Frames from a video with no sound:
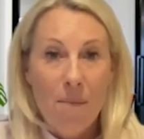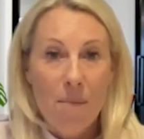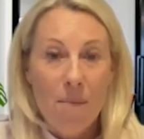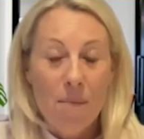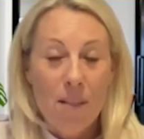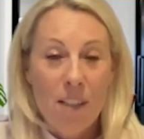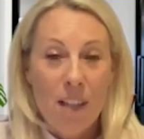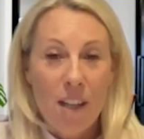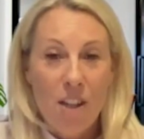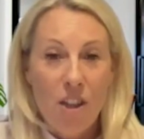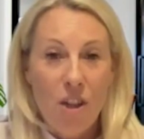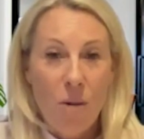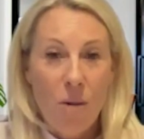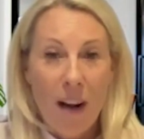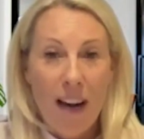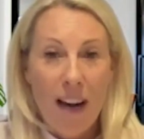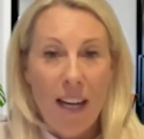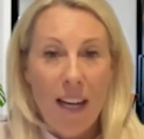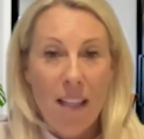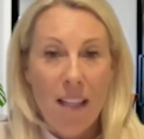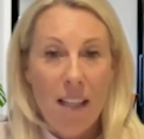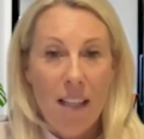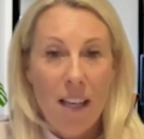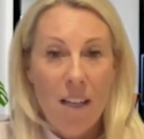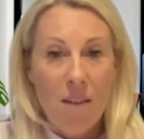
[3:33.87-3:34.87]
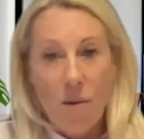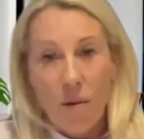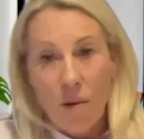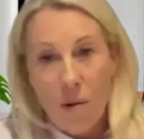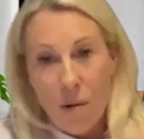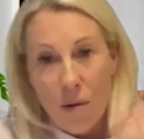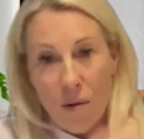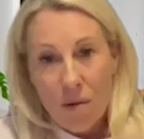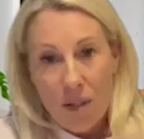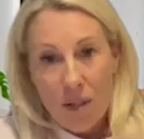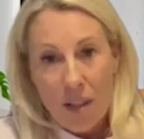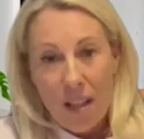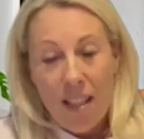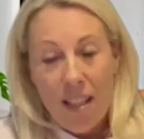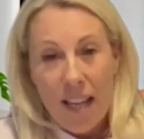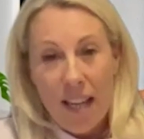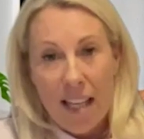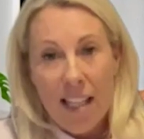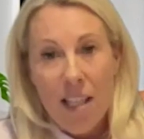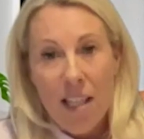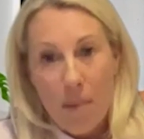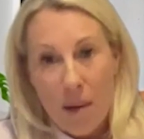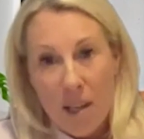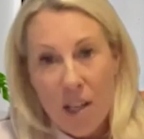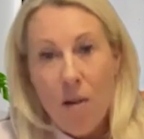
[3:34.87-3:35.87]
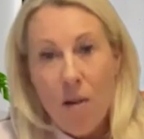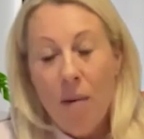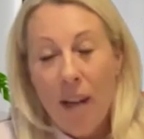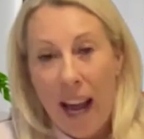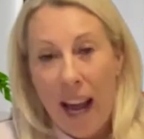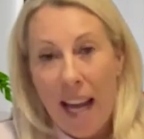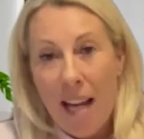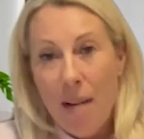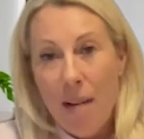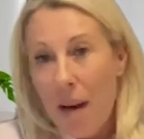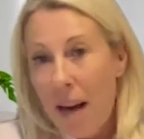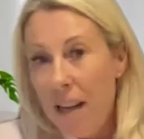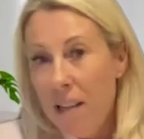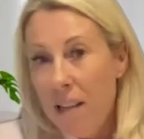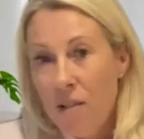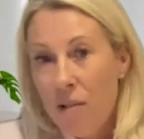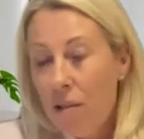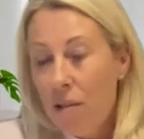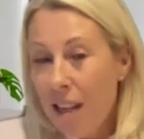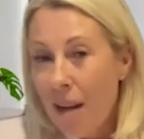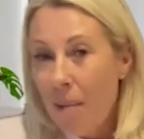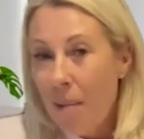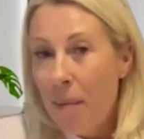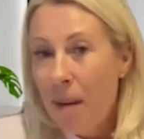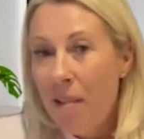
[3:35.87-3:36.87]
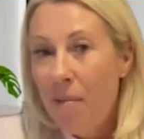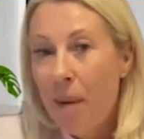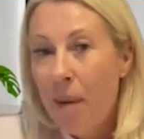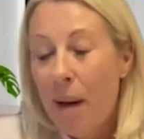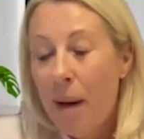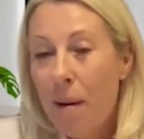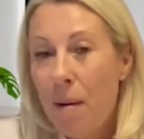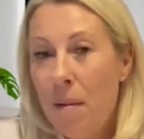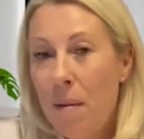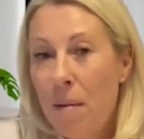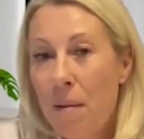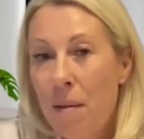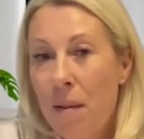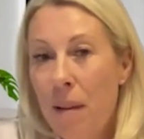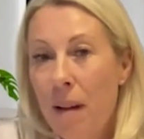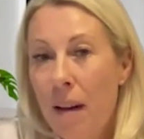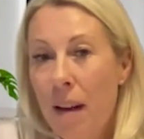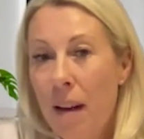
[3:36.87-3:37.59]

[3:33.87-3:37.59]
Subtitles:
situated, or do they tend to be UK based, or is it a bit of both?